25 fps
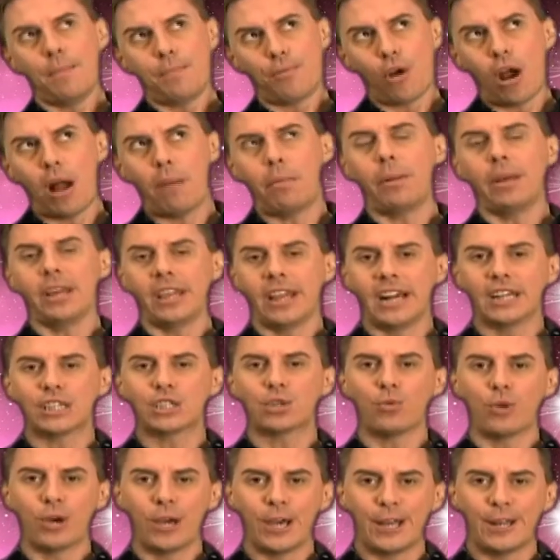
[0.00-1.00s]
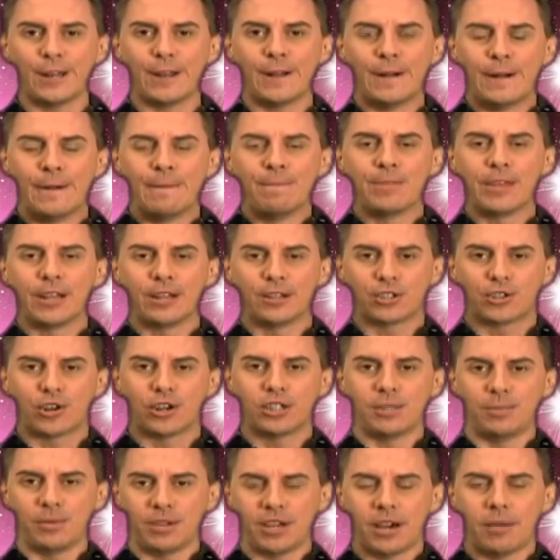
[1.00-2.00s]
probably that's when it'll start
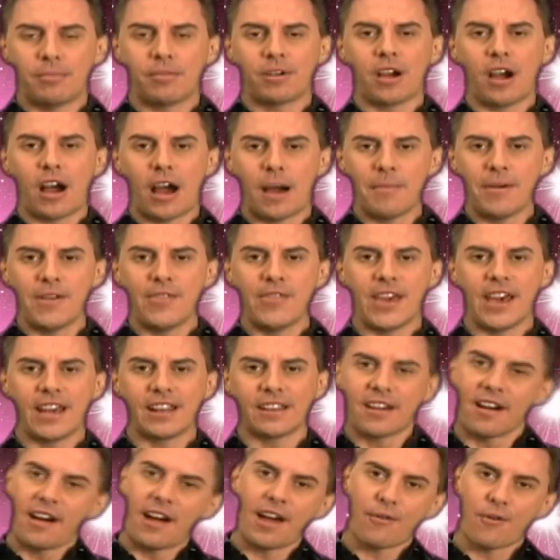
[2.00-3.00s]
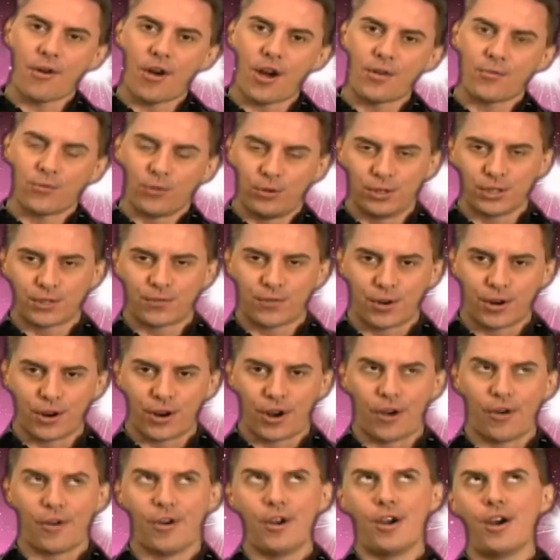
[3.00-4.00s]
to become common that Chiron rules
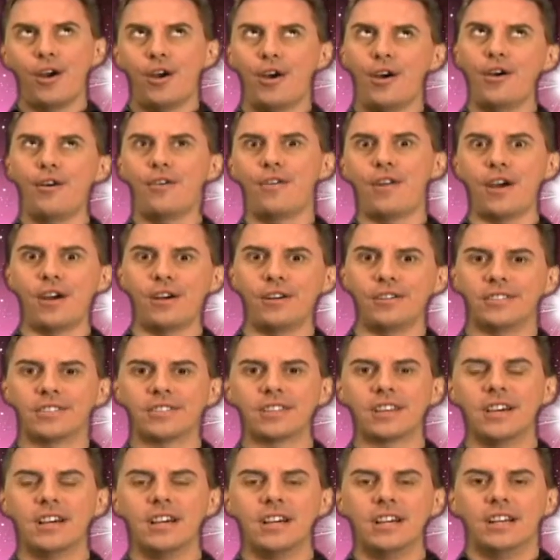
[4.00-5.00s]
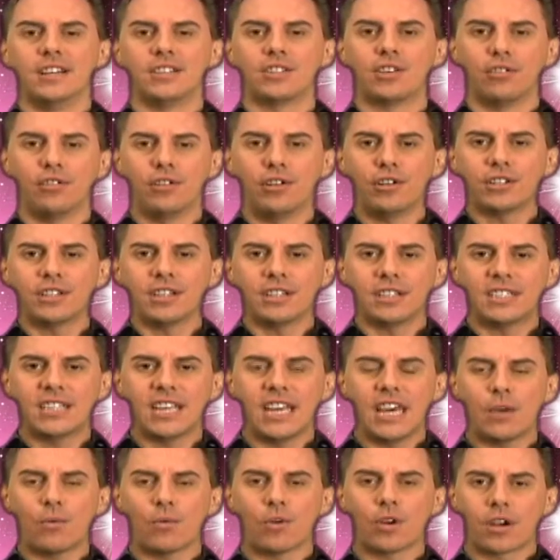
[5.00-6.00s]
Virgo. Who knows? So look to
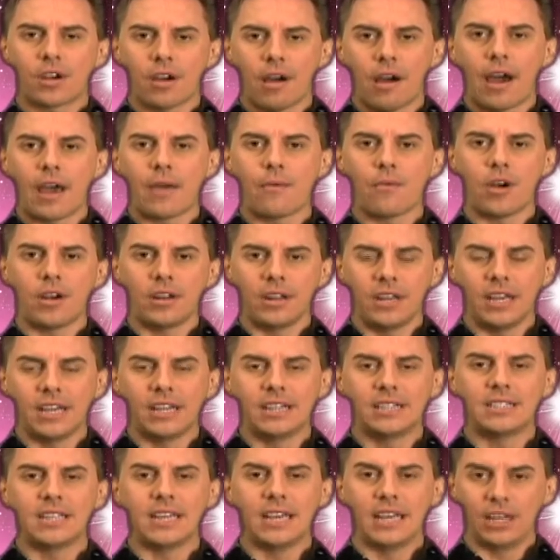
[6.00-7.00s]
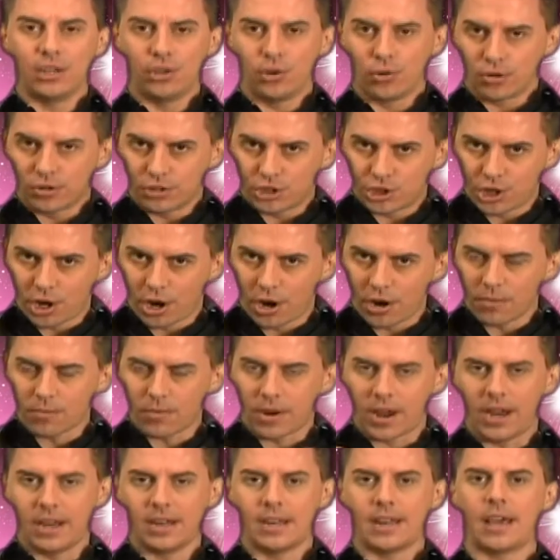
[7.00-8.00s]
see where Chiron is in your chart
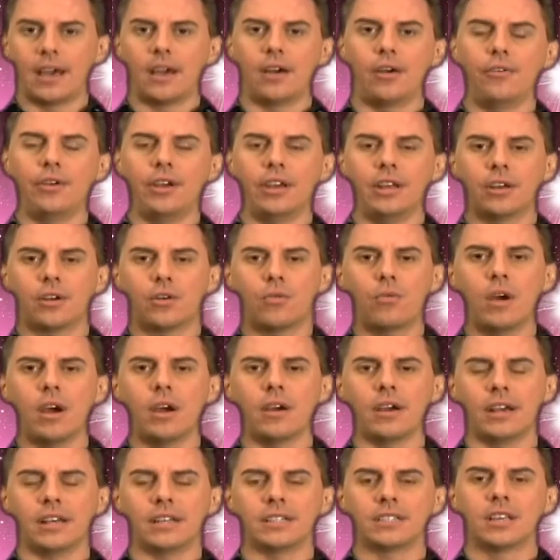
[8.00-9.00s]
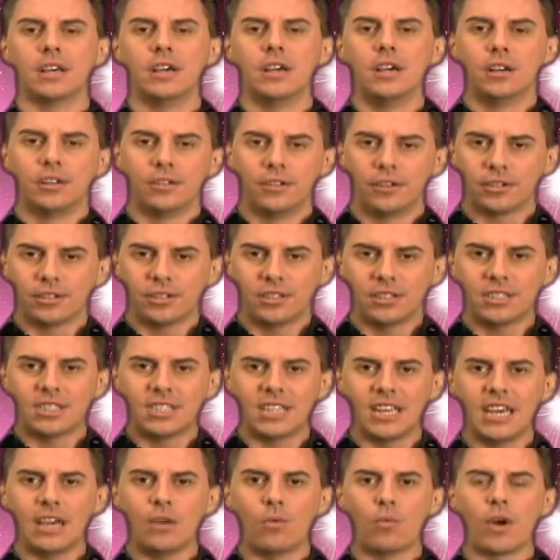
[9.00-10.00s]
right now in Aquarius. Look to
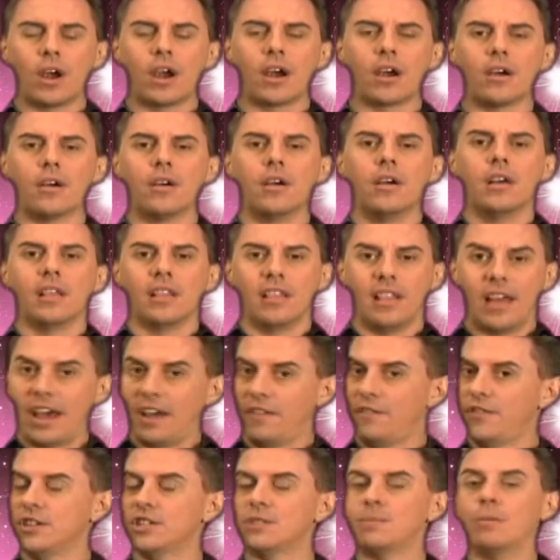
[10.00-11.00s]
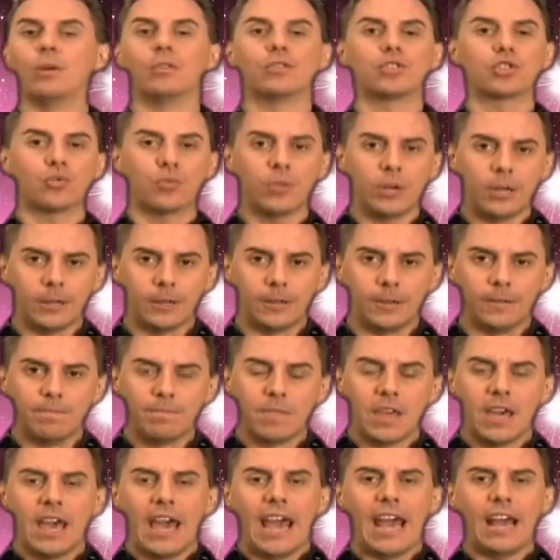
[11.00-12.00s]
see where life is most real.
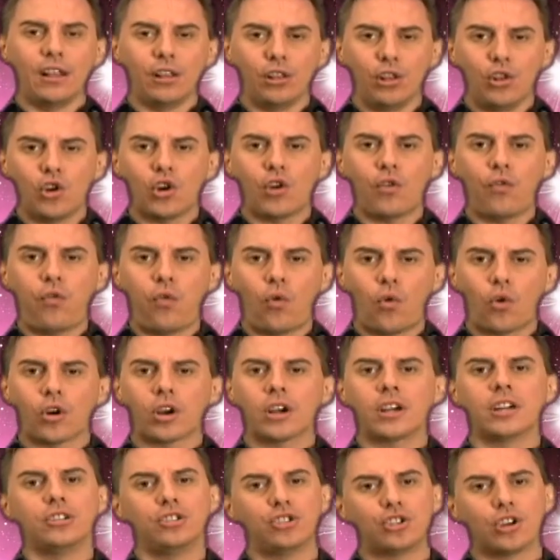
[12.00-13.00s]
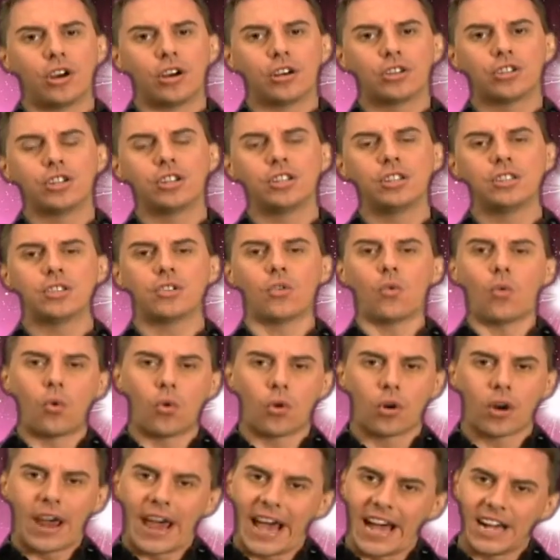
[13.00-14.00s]
And look for conjunctions
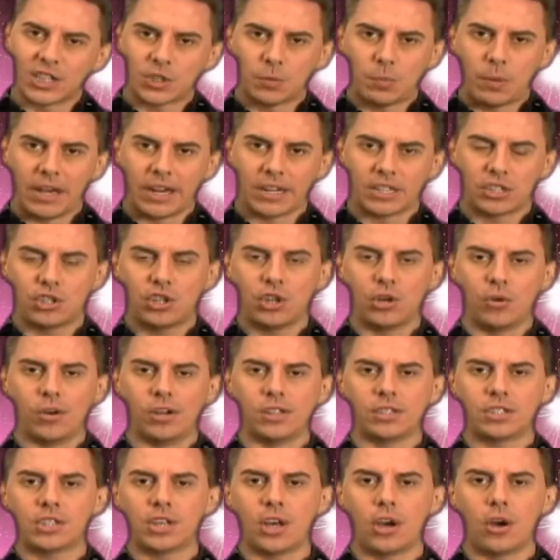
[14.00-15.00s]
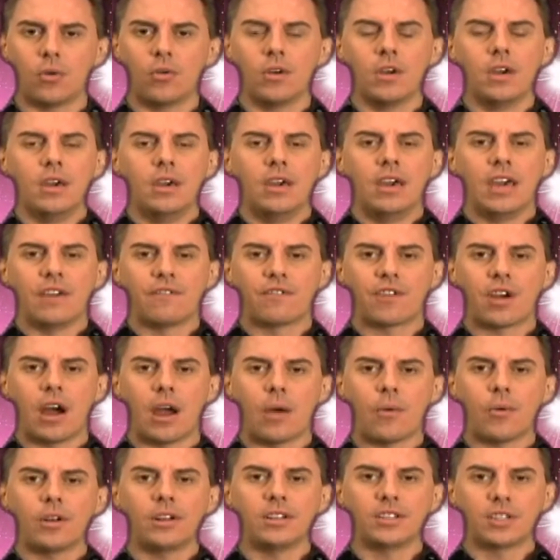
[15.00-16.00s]
or aspects to it. So if
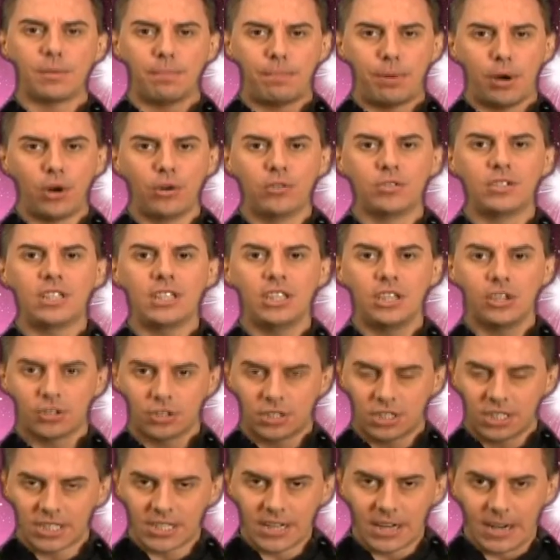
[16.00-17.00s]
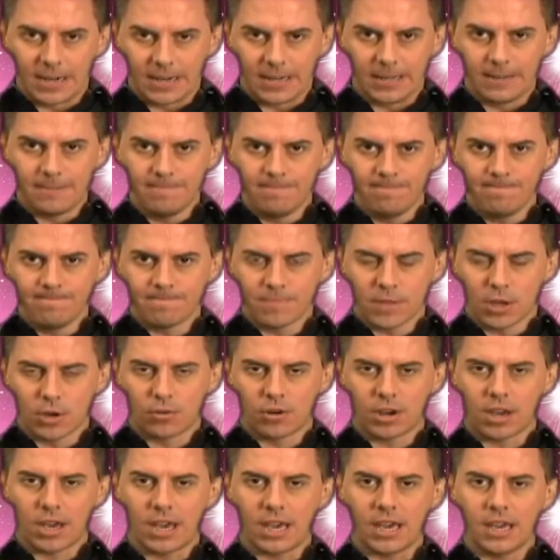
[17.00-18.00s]
Chiron is opposing your sun,
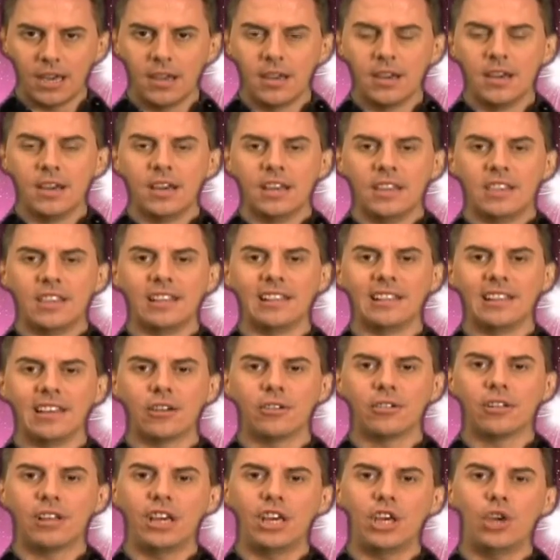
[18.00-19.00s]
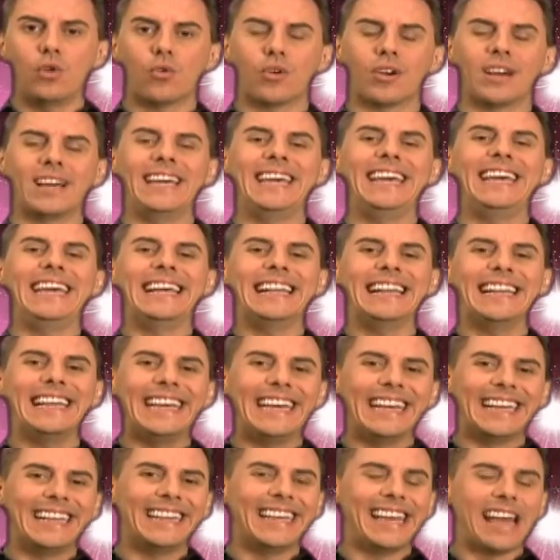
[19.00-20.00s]
okay, then literally you are healing
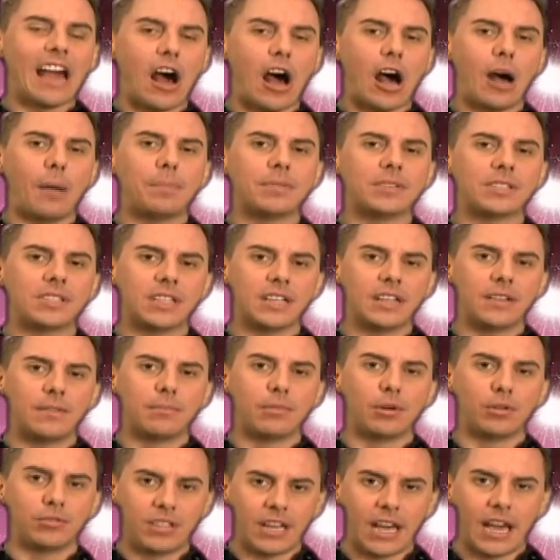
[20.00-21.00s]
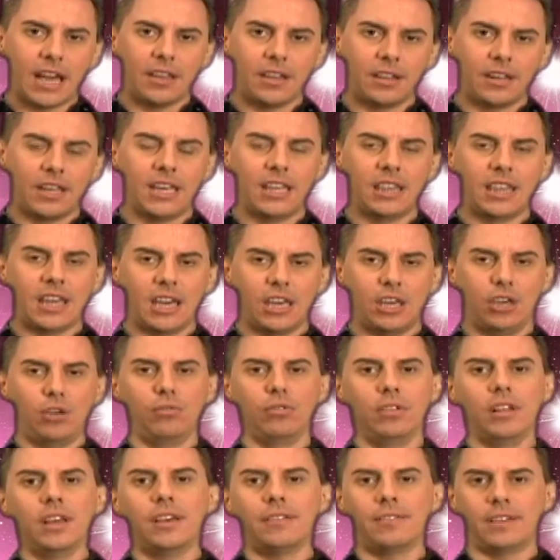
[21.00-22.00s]
in the opposite modality that you
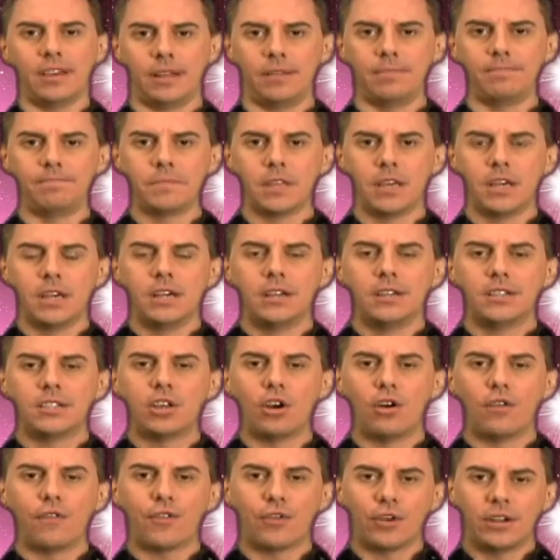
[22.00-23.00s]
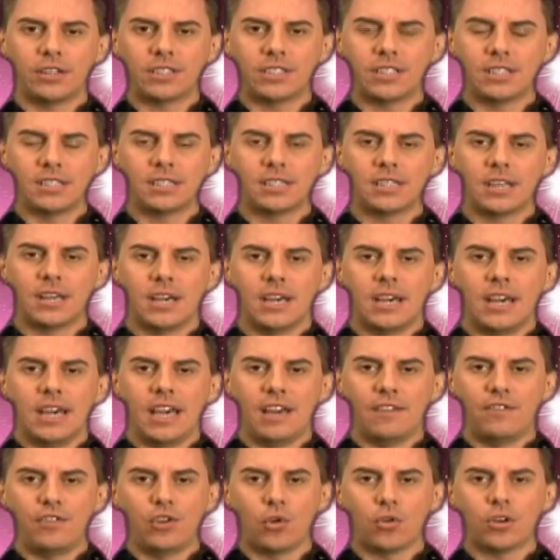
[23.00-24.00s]
live in. So for instance,
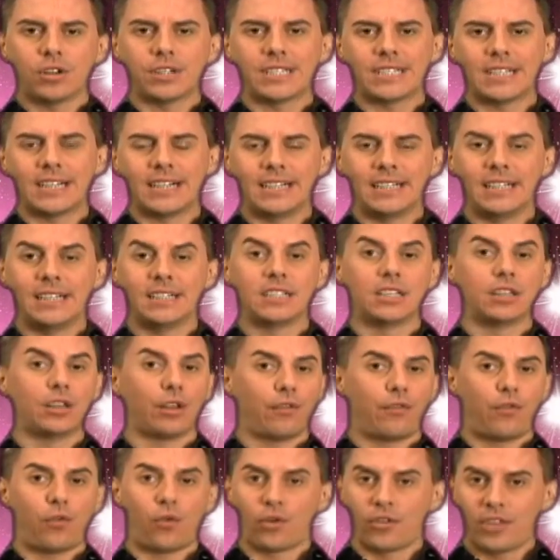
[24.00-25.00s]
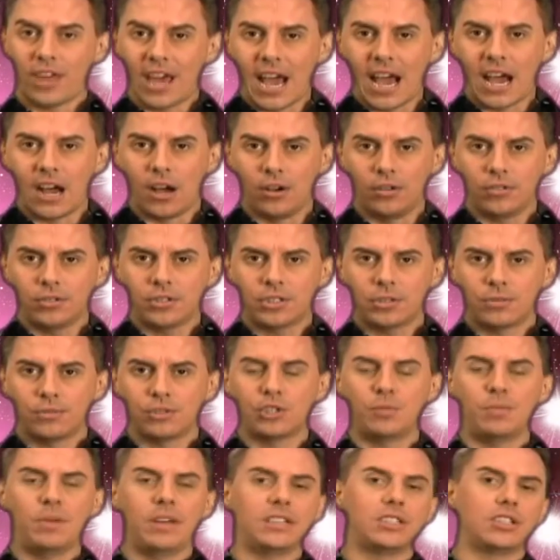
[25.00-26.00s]
if your sun is in the fourth house,
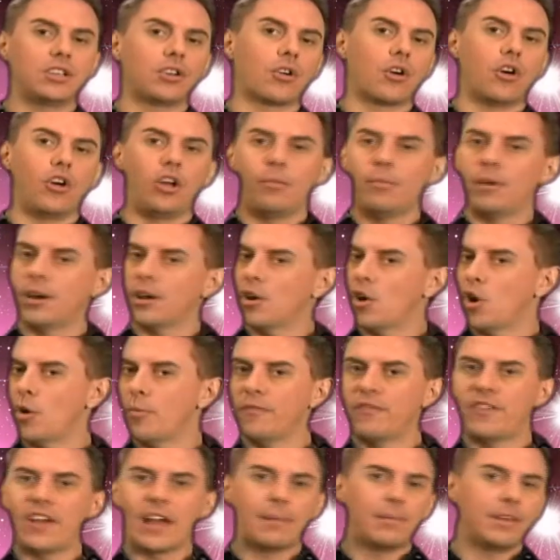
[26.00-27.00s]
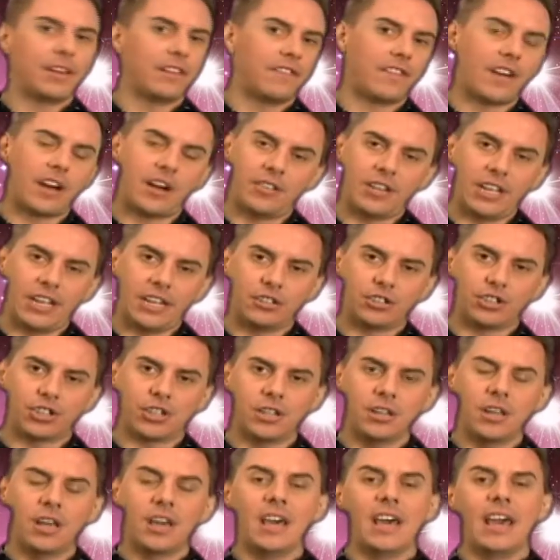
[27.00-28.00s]
which means you're all about home, family, and
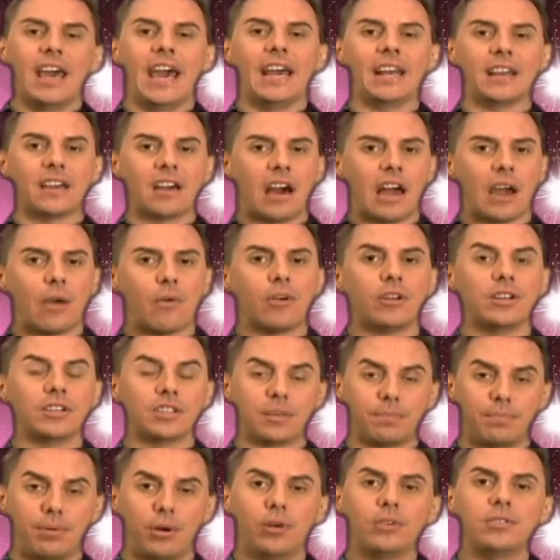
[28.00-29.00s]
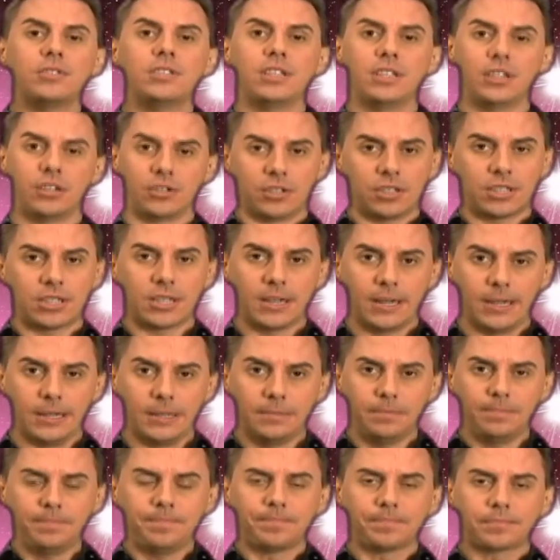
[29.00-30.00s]
foundation, and Chiron is opposing your sun,